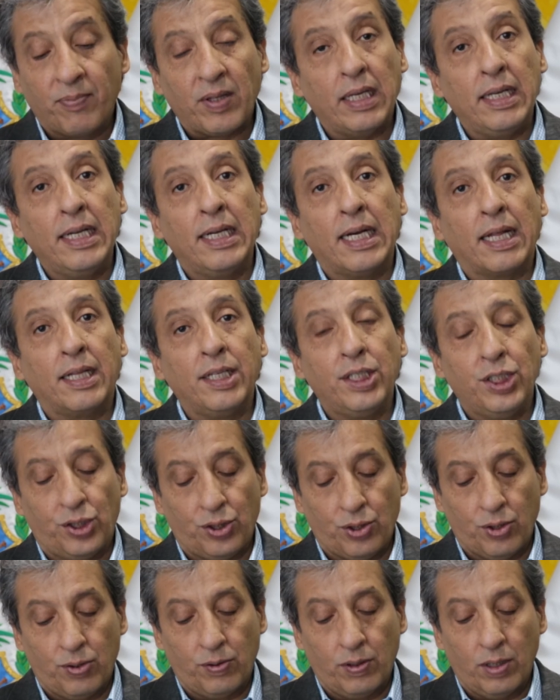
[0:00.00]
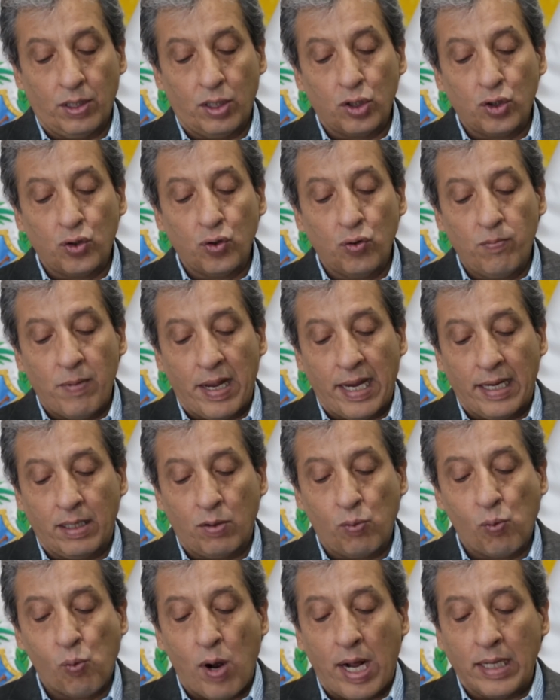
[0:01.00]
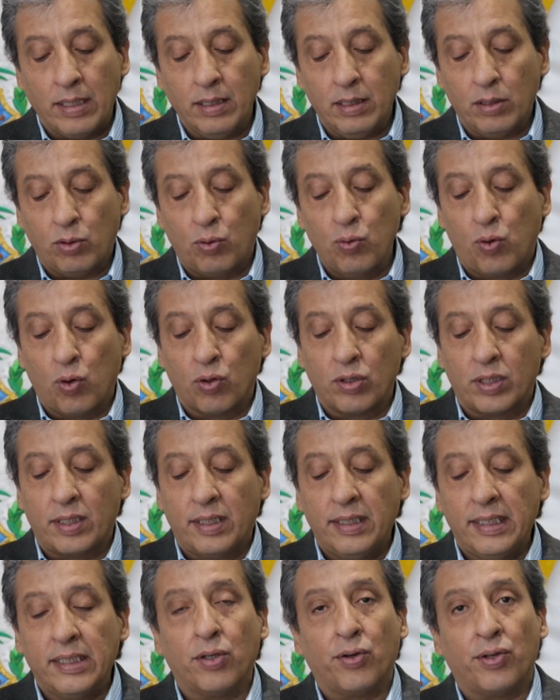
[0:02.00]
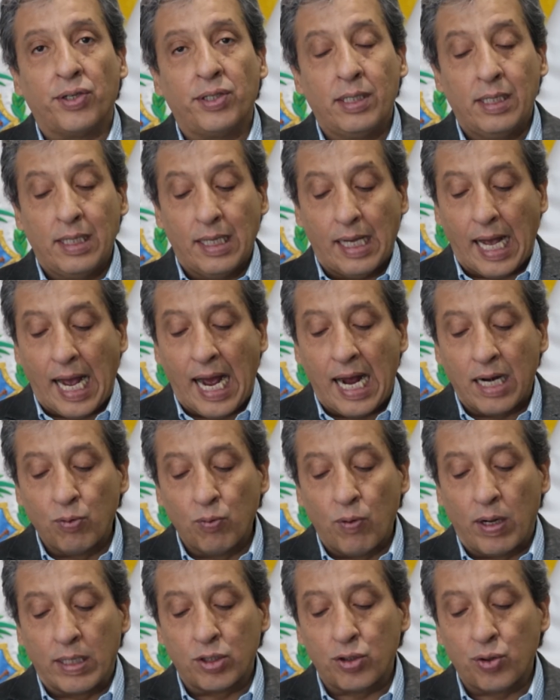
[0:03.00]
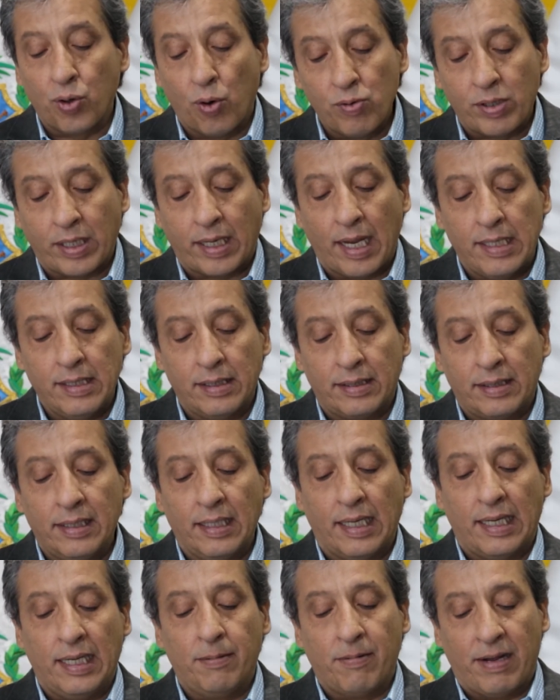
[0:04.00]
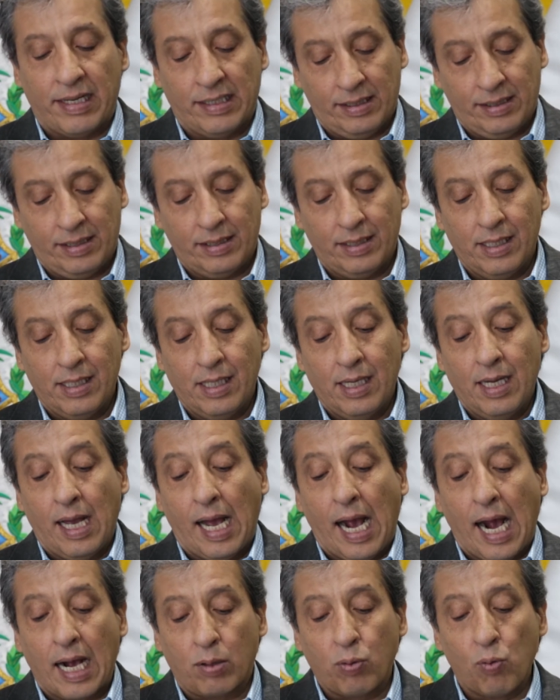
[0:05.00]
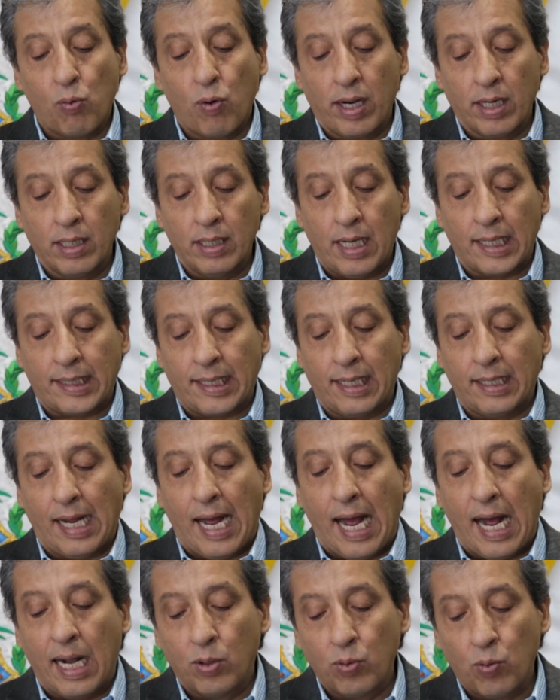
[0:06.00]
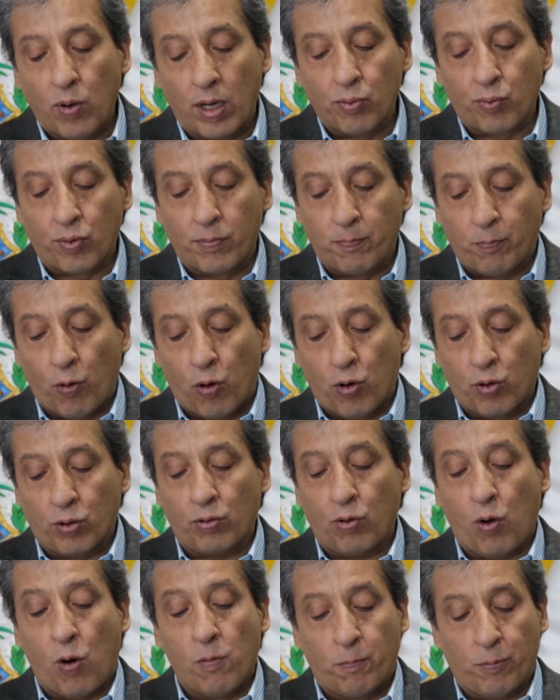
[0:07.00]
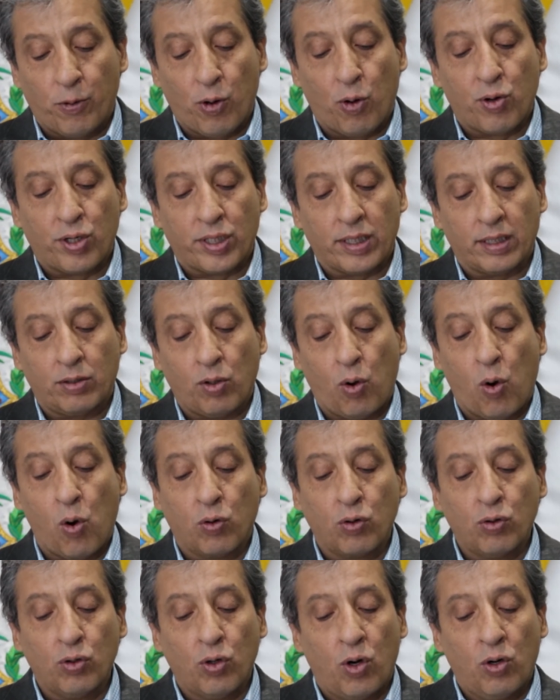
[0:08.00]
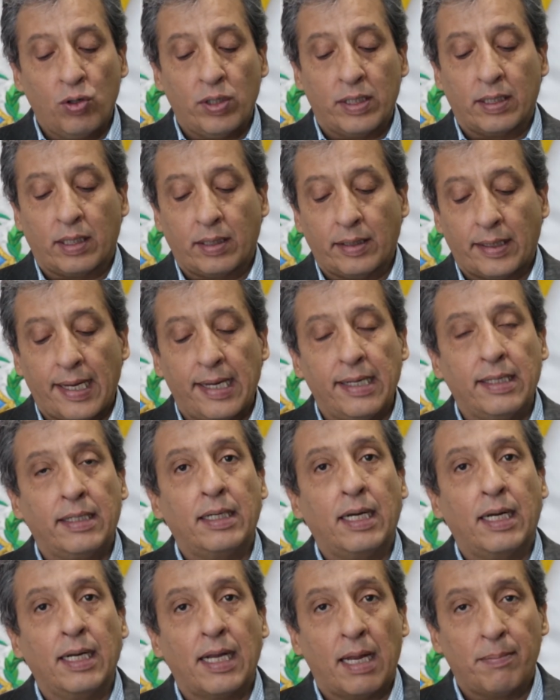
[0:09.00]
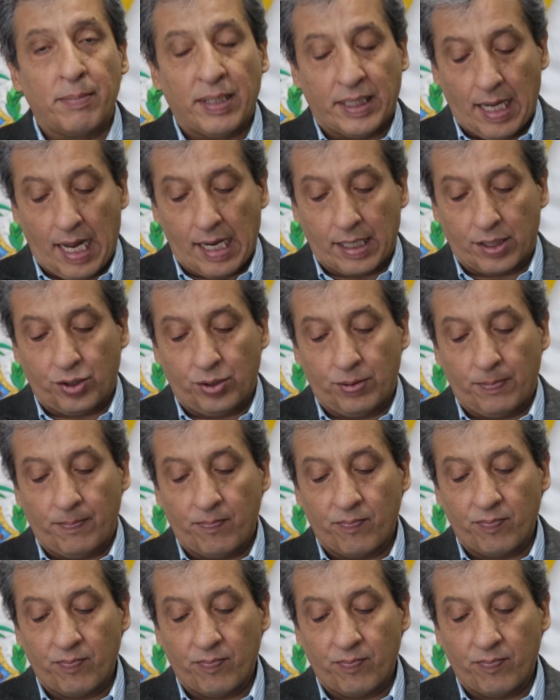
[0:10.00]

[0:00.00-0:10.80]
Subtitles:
In addition, you may want to consider annual showcasing events as well as an annual report on progress on non-state climate action.